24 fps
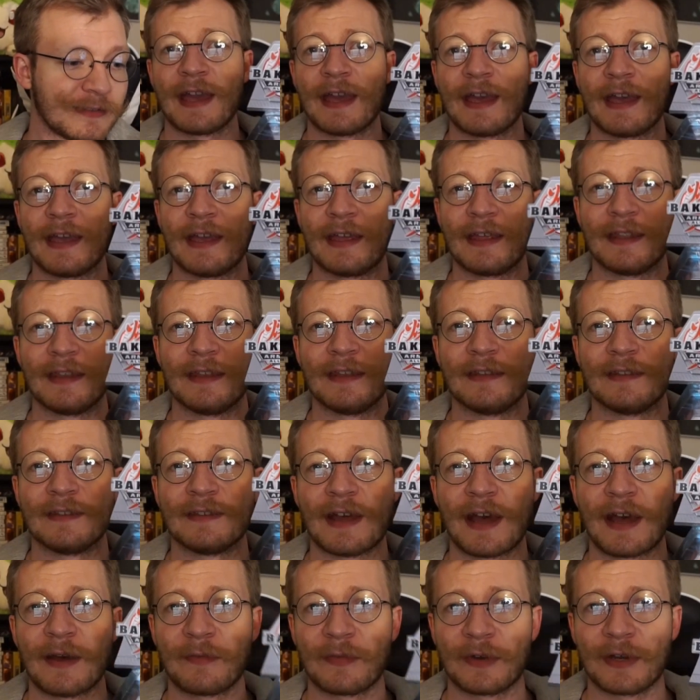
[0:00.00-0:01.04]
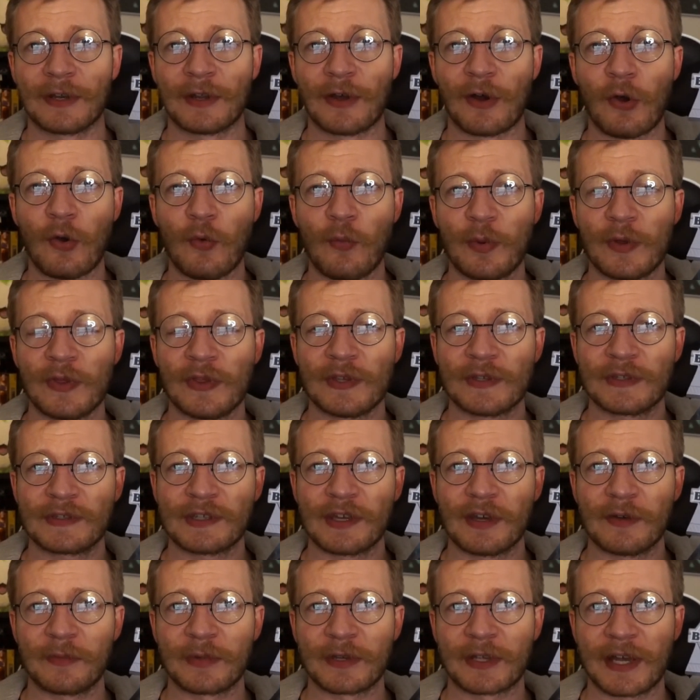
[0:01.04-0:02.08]
And I'm going to open this
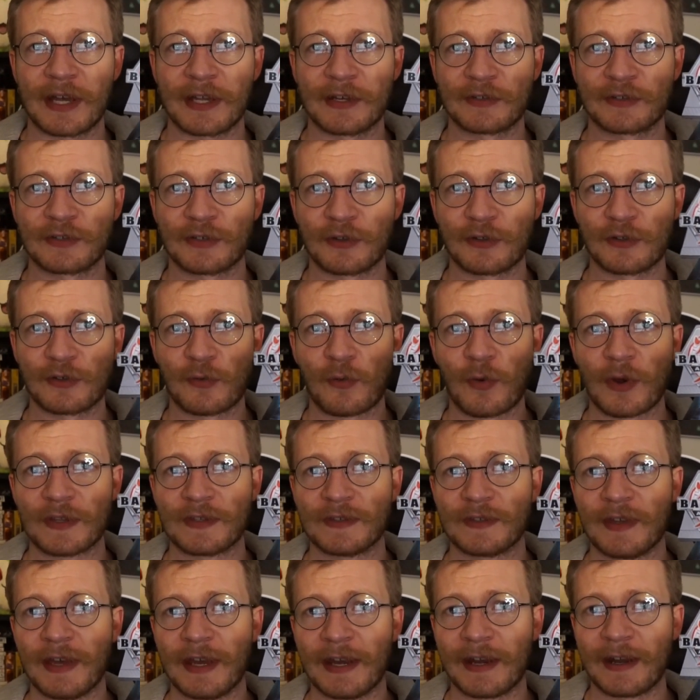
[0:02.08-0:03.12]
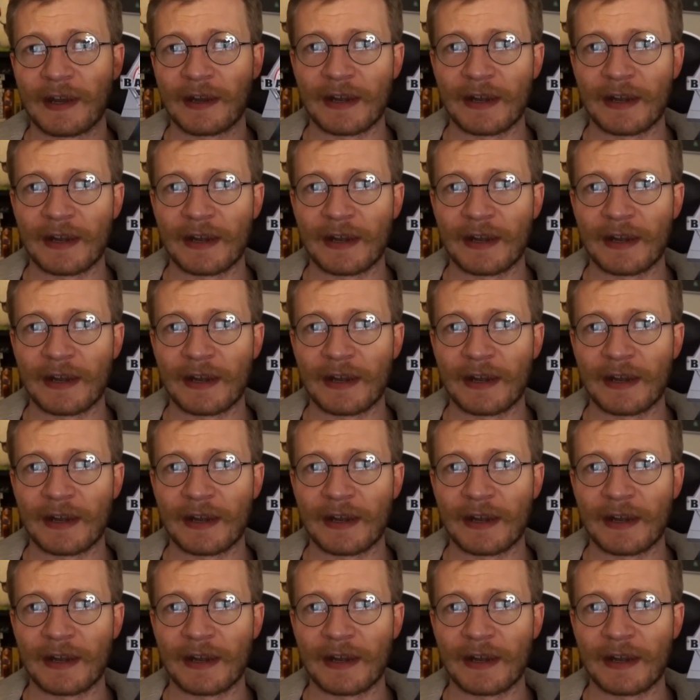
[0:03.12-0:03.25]
up and kind of show you what's there.